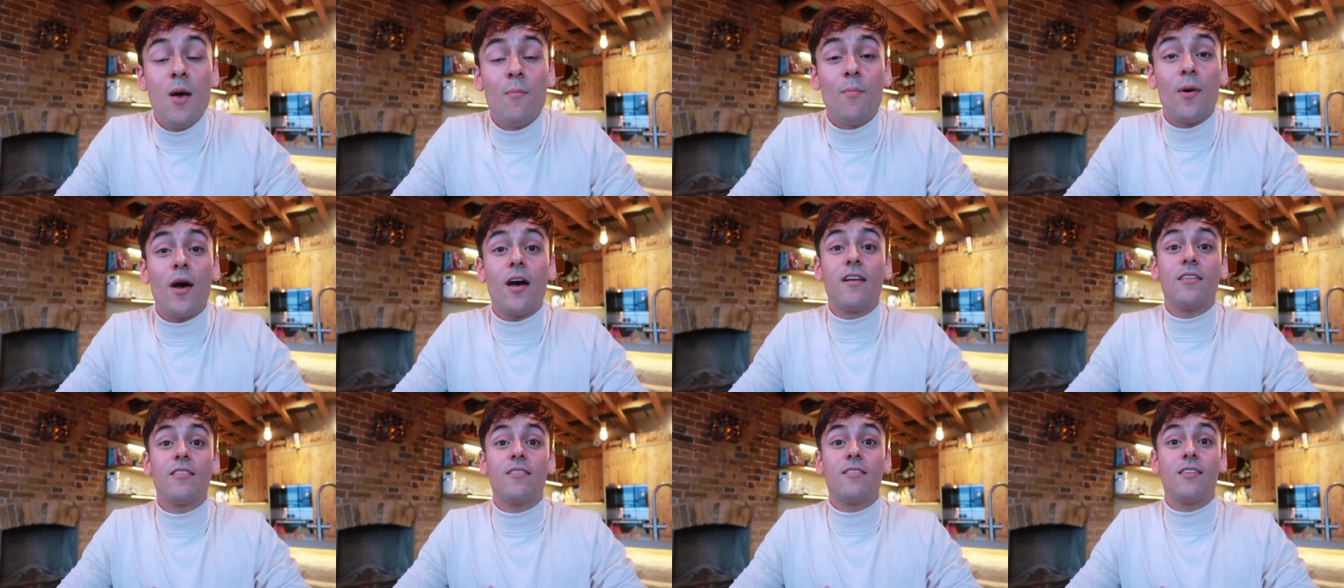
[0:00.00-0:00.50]

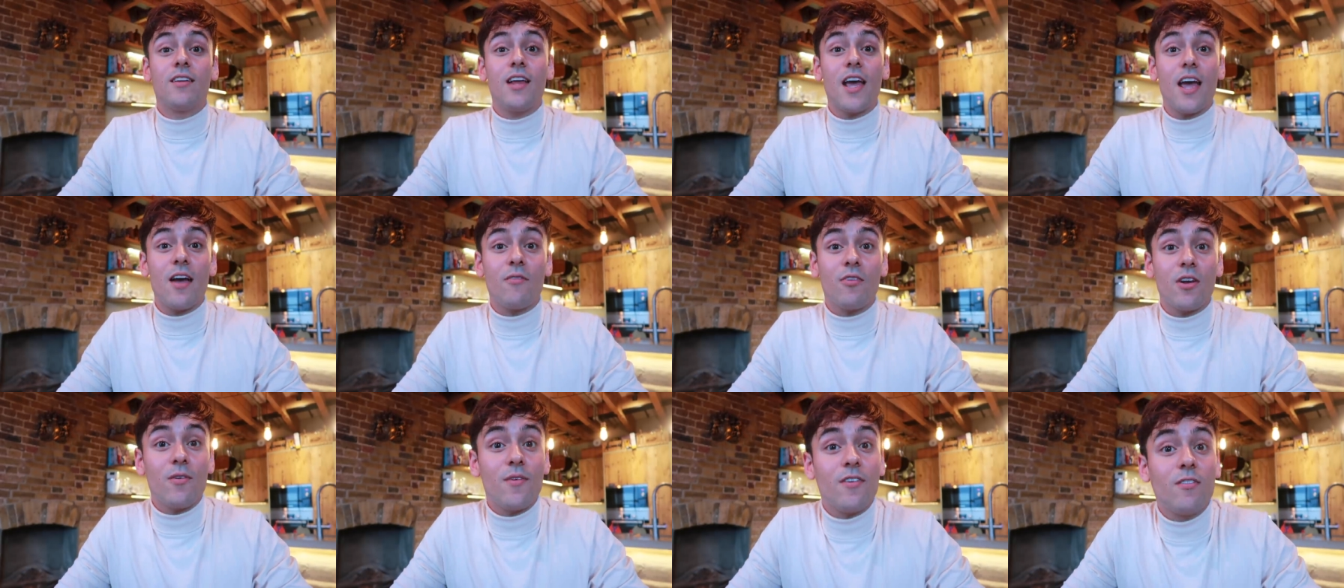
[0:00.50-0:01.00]
But
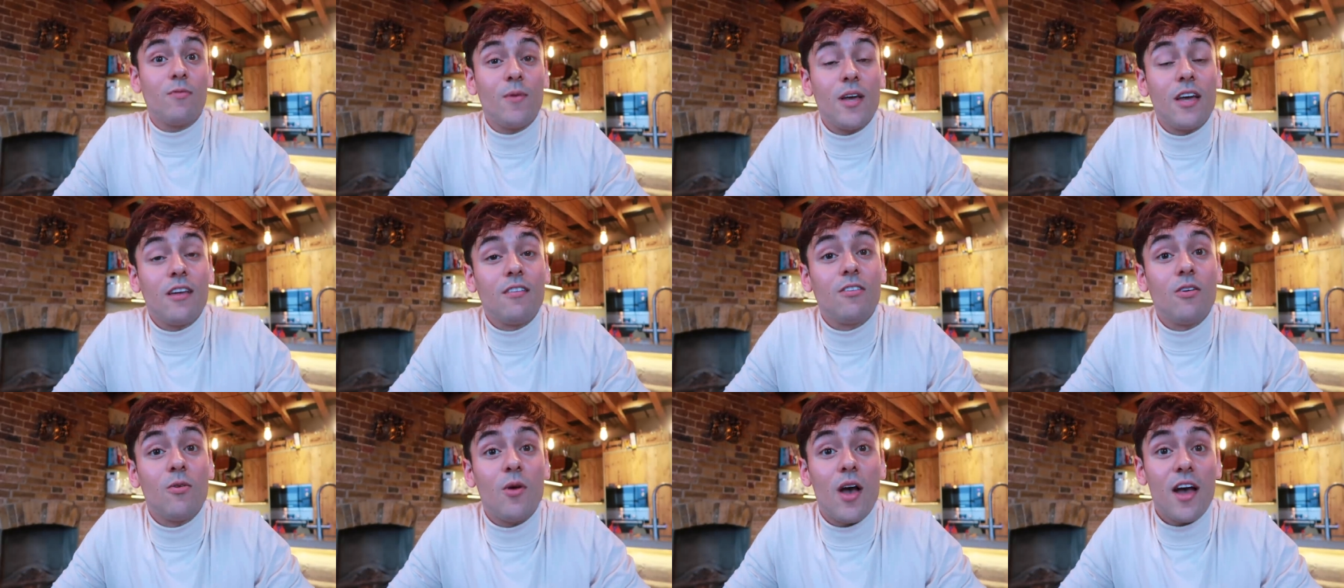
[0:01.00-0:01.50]
today I'm gonna be
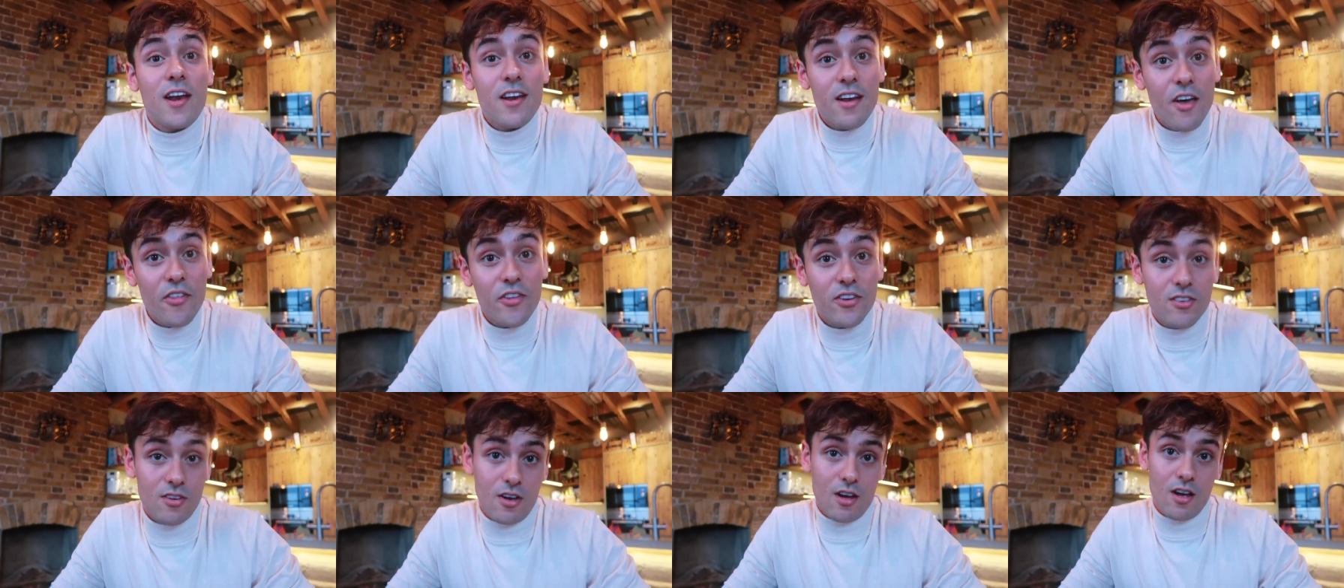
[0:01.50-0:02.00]
speaking to
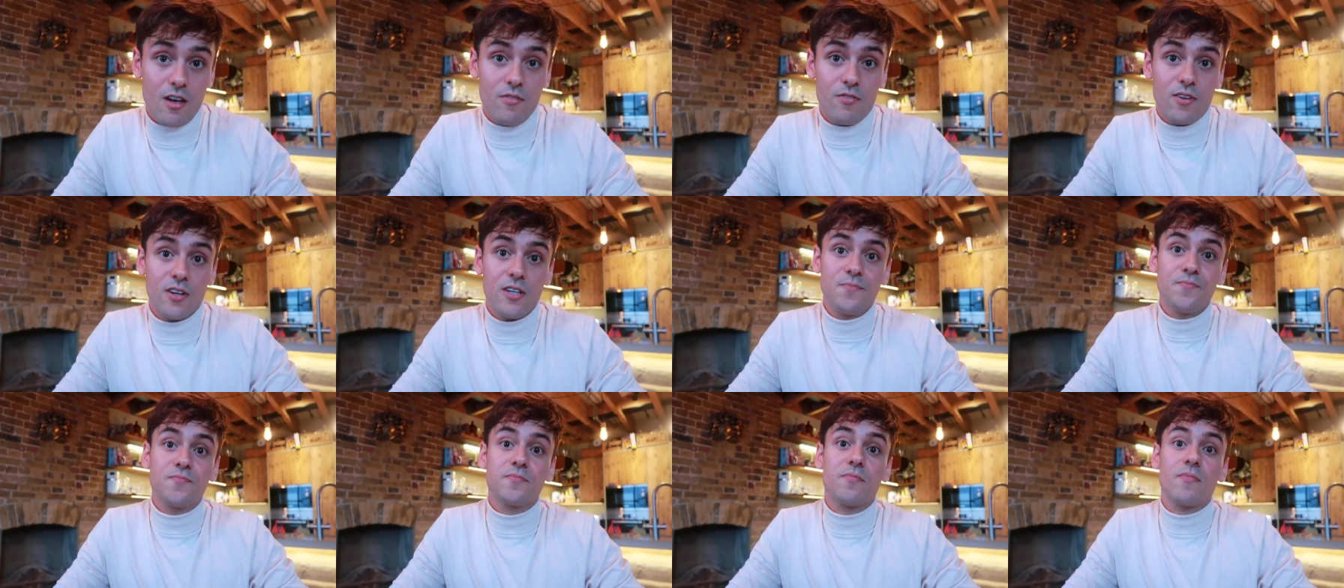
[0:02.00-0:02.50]
another
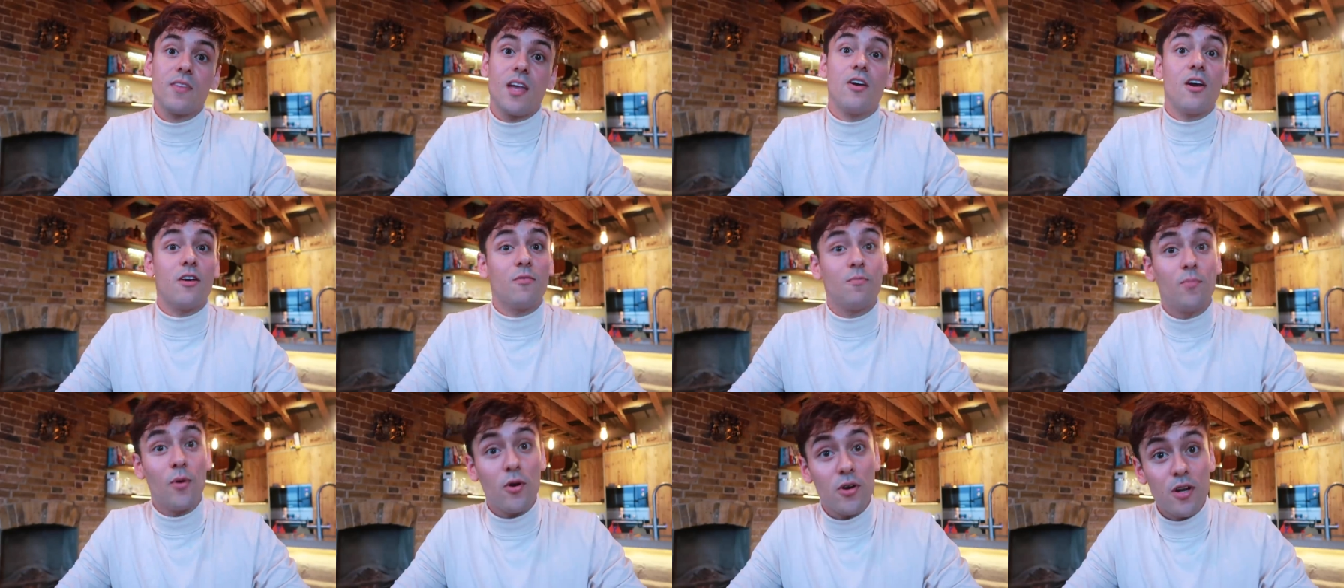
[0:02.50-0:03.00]
diver
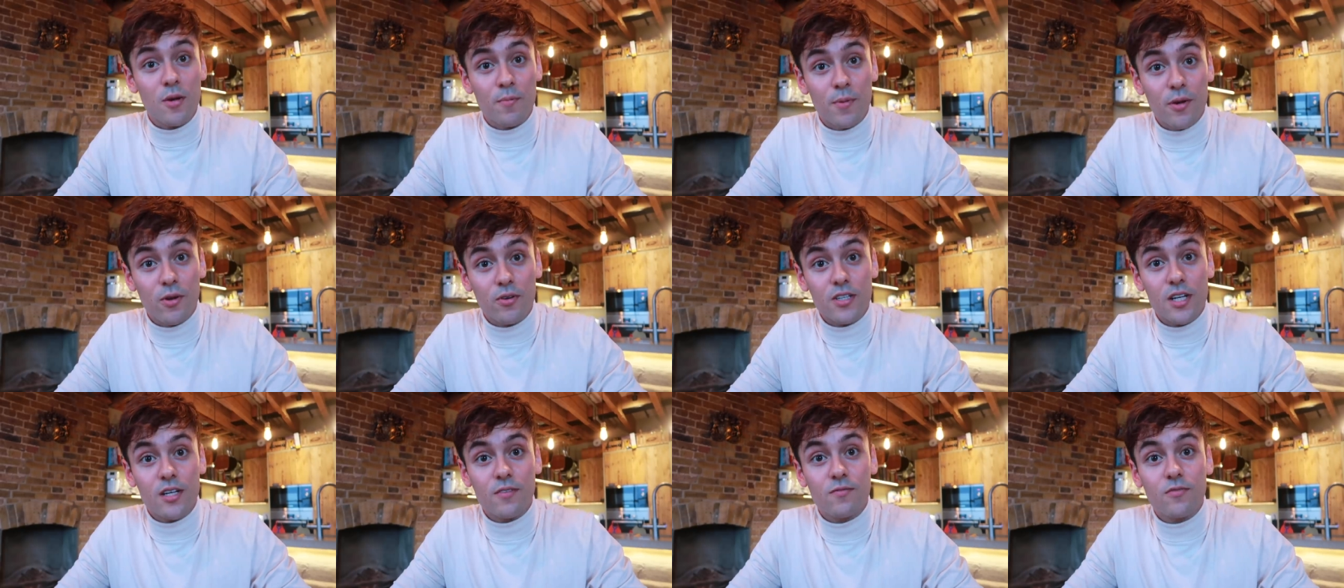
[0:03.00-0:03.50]
turned
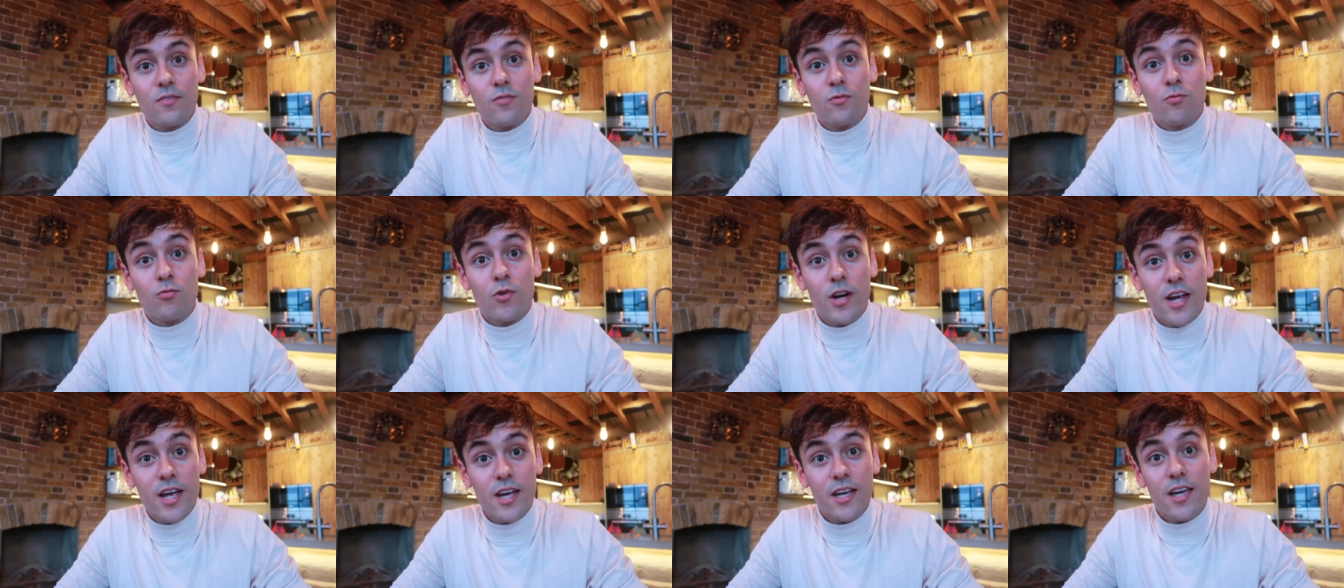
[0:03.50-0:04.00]
bodybuilder,
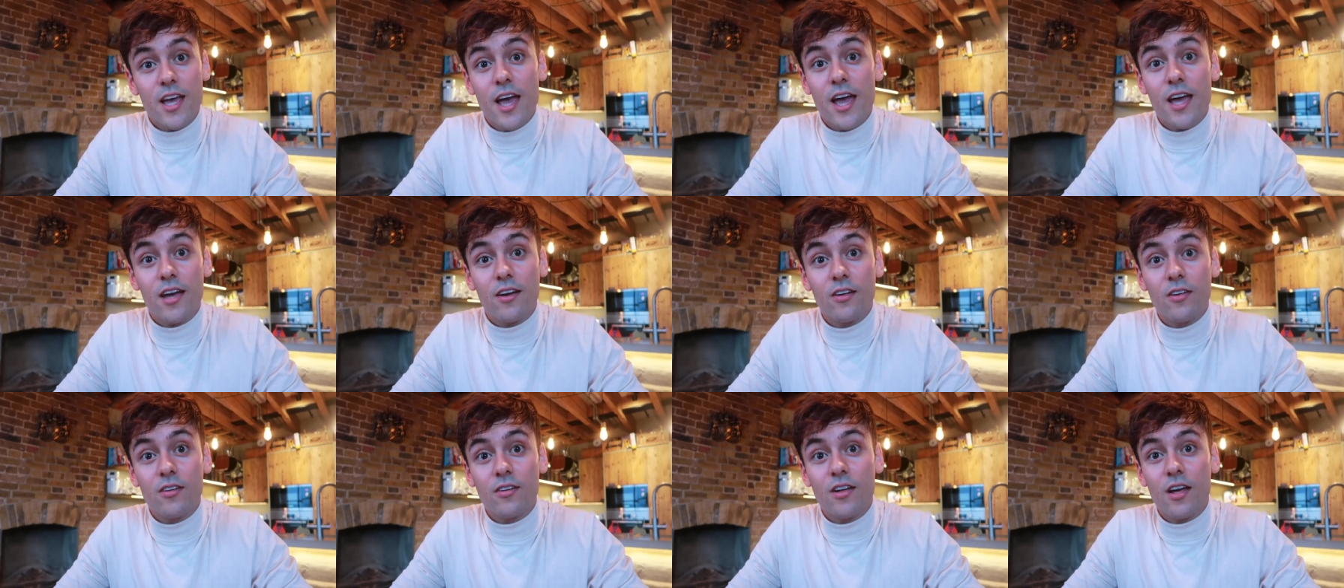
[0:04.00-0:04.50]
Rhea
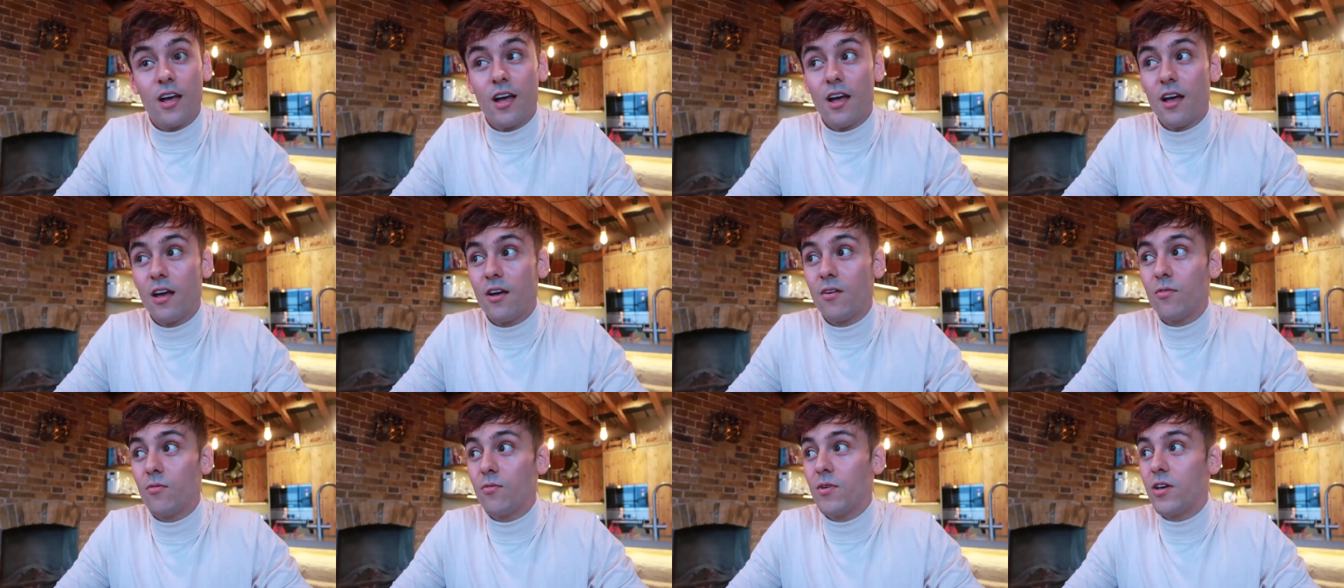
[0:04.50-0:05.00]

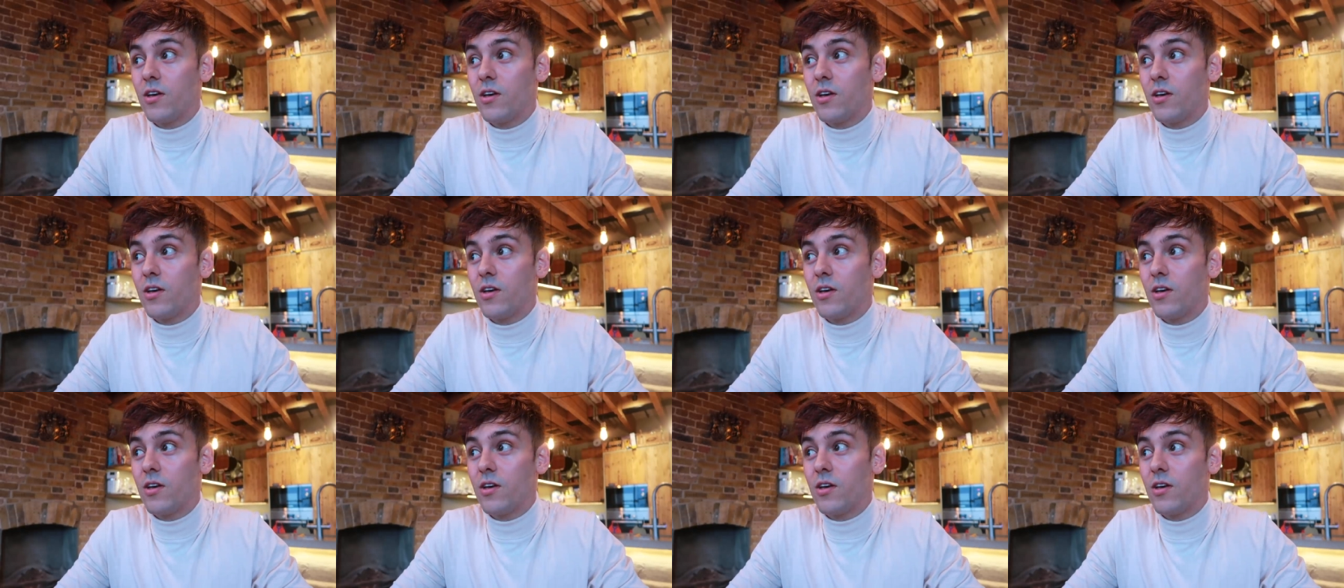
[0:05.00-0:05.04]
Gayle.